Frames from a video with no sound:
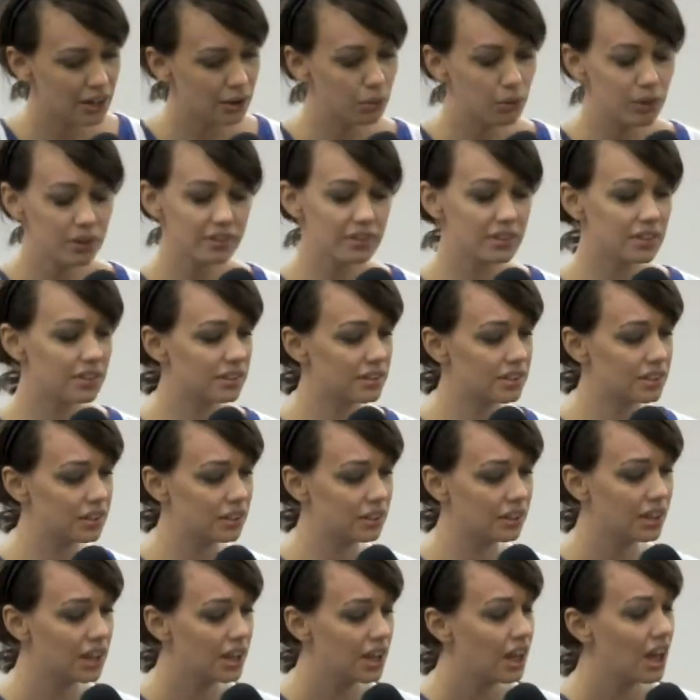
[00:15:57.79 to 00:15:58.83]
And it wasn't
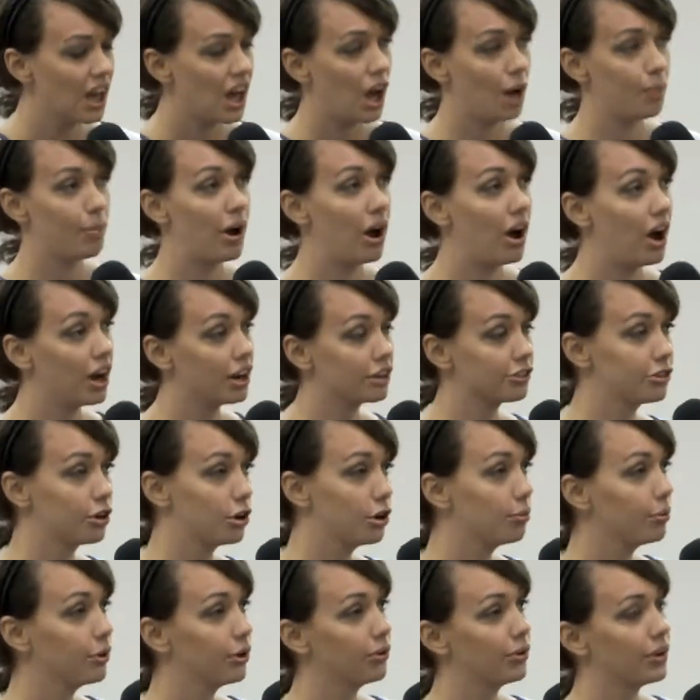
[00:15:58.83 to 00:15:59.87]
until about
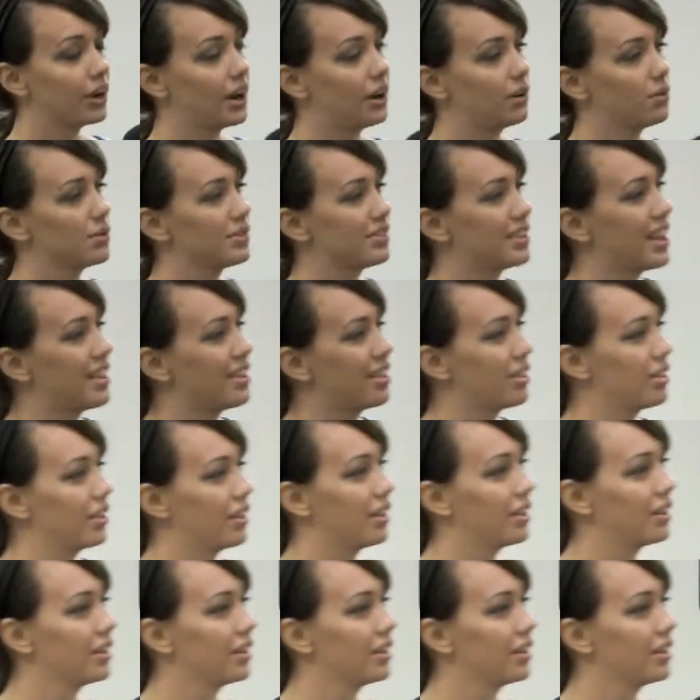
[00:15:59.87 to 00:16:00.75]
October when I was at